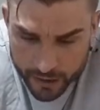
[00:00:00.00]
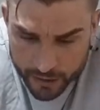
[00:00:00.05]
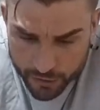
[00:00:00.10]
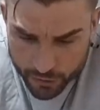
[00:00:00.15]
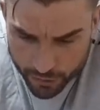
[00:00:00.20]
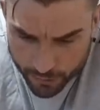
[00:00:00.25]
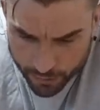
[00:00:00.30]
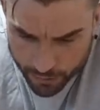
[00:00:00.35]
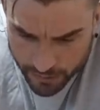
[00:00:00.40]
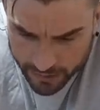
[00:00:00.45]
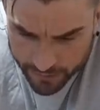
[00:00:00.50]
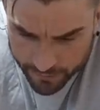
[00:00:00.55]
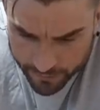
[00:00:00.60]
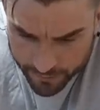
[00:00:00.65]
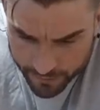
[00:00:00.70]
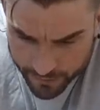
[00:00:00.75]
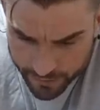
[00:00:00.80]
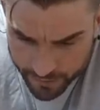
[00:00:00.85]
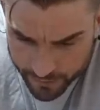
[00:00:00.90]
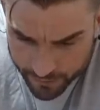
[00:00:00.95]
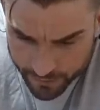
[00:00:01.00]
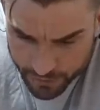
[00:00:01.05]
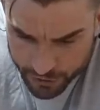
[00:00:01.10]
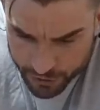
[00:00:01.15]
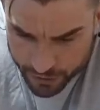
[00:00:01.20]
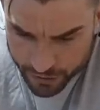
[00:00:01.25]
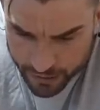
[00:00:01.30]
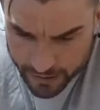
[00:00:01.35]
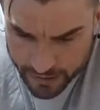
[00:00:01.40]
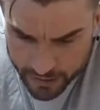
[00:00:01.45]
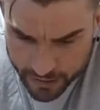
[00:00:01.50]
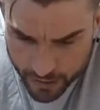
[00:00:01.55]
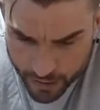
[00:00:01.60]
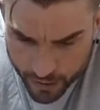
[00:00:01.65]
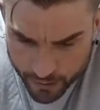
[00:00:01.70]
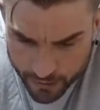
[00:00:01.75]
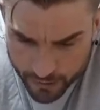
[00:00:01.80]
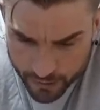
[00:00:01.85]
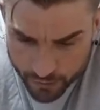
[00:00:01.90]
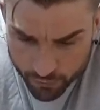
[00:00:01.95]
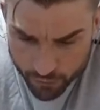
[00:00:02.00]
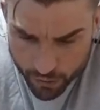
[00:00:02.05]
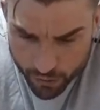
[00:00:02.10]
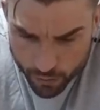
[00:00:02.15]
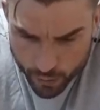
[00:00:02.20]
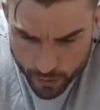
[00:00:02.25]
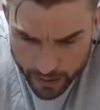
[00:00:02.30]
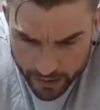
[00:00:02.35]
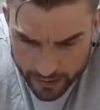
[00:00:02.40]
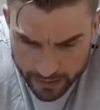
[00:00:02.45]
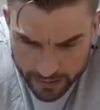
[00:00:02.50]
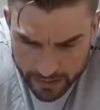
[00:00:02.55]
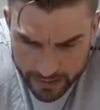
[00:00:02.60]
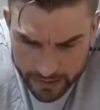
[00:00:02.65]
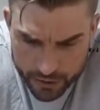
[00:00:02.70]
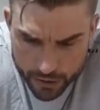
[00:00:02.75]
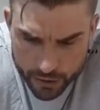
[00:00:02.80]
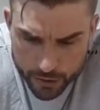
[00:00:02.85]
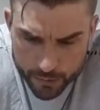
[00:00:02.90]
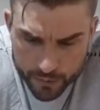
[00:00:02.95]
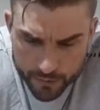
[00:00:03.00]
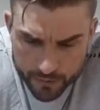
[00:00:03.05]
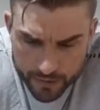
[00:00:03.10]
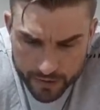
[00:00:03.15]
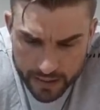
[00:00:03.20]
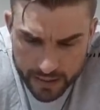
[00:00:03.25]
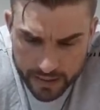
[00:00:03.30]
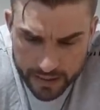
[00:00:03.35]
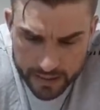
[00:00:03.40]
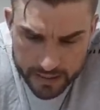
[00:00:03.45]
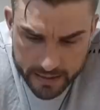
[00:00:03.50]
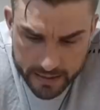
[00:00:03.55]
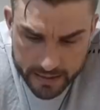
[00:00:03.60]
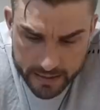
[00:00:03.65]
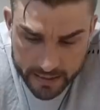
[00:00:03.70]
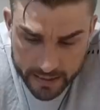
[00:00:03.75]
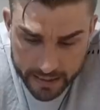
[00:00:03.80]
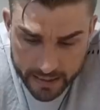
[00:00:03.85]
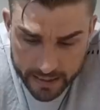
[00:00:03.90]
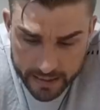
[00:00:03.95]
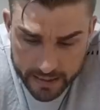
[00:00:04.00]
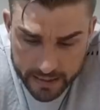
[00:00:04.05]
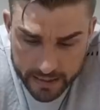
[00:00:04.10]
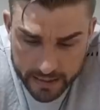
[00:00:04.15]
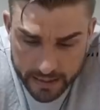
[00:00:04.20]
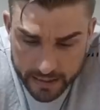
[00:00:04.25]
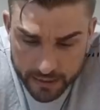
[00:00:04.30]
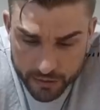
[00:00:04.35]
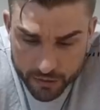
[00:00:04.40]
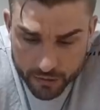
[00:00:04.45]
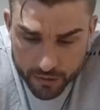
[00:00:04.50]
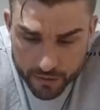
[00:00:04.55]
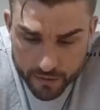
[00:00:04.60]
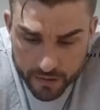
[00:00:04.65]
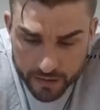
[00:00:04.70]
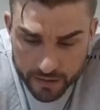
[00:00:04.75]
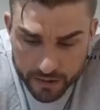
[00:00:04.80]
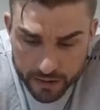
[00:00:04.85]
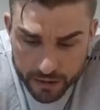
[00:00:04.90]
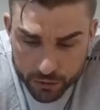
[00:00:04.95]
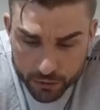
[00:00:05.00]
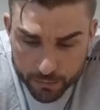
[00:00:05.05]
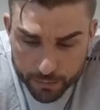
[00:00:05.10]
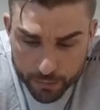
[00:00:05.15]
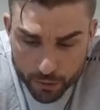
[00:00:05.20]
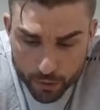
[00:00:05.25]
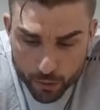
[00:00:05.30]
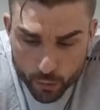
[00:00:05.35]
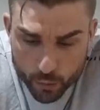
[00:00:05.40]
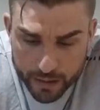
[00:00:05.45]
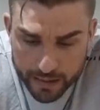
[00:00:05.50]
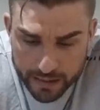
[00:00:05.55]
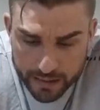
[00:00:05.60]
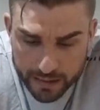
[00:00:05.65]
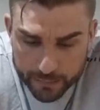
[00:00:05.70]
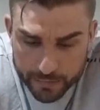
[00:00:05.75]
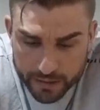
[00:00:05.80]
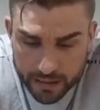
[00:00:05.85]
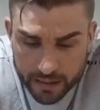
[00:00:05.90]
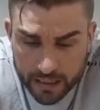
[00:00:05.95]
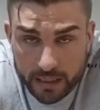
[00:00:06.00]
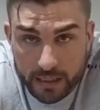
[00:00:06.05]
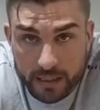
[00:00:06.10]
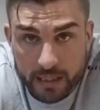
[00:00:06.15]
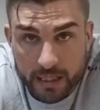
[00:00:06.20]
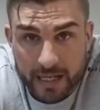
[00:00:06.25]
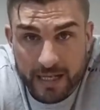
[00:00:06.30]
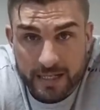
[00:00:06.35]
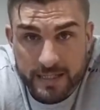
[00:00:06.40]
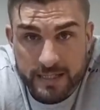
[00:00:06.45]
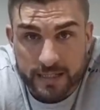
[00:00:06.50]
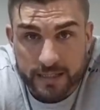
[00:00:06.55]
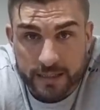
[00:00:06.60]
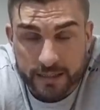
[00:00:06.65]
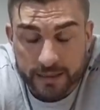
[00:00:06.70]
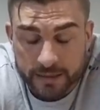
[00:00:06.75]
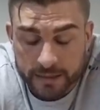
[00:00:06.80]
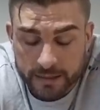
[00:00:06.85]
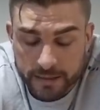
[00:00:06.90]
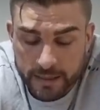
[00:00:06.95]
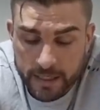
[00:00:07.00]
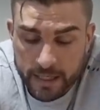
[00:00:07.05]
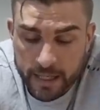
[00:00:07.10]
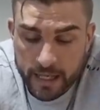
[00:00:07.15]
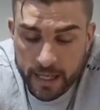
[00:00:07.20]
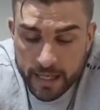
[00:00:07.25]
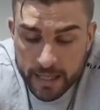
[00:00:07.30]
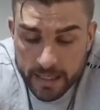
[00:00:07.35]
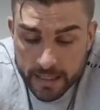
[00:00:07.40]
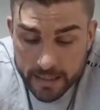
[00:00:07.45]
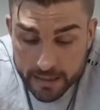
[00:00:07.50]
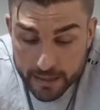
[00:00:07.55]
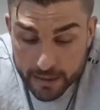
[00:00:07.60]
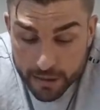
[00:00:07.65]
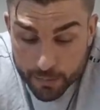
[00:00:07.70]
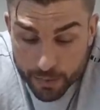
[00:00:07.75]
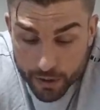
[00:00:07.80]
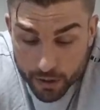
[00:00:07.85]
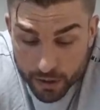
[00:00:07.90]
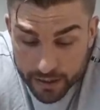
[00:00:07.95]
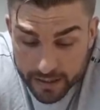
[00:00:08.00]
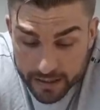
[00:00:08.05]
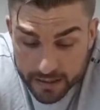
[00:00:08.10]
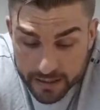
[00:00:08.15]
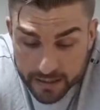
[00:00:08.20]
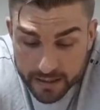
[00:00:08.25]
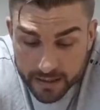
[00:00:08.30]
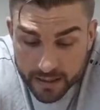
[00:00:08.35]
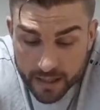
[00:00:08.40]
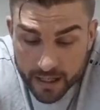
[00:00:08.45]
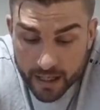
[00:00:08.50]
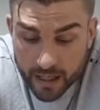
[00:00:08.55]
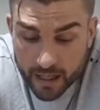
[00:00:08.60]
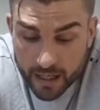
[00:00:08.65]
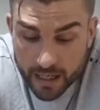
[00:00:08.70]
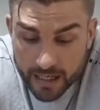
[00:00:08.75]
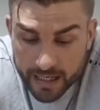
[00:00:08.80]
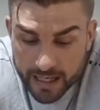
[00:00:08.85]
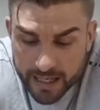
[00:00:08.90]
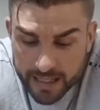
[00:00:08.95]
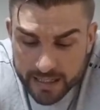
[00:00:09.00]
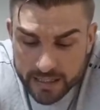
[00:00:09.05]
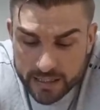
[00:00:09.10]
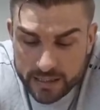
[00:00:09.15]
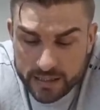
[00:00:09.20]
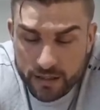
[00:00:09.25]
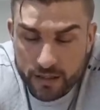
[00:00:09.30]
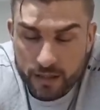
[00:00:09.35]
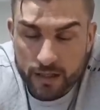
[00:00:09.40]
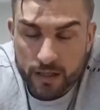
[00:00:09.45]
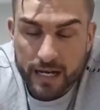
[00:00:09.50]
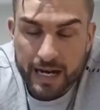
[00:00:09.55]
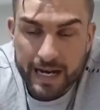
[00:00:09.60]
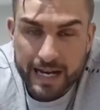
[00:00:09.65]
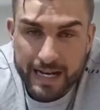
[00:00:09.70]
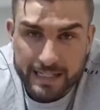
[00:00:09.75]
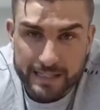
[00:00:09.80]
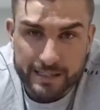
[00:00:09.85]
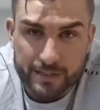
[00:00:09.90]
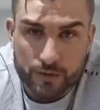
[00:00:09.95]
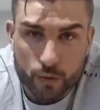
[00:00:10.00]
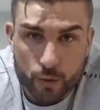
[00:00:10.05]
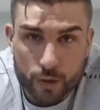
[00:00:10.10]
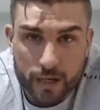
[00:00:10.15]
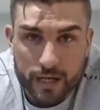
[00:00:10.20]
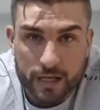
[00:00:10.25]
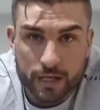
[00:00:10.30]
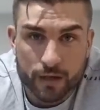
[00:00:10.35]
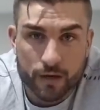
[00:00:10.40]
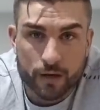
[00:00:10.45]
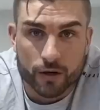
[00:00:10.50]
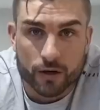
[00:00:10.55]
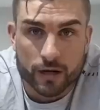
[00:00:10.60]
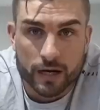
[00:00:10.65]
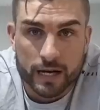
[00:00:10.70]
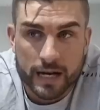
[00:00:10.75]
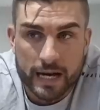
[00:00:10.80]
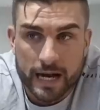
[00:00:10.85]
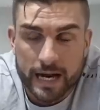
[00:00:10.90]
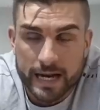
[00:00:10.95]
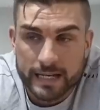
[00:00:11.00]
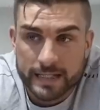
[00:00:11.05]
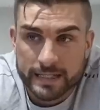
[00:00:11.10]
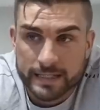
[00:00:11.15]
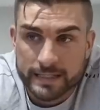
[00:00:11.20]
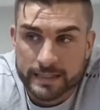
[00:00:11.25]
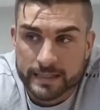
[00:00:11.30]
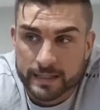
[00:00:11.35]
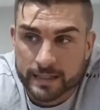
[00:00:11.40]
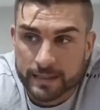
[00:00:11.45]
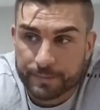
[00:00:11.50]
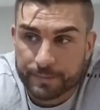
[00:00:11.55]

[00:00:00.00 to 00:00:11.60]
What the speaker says: Do you believe the division is going the wrong way in terms of guys' size, and do you think they should put a weight limit like Classic? To be honest, I get this asked quite a lot, and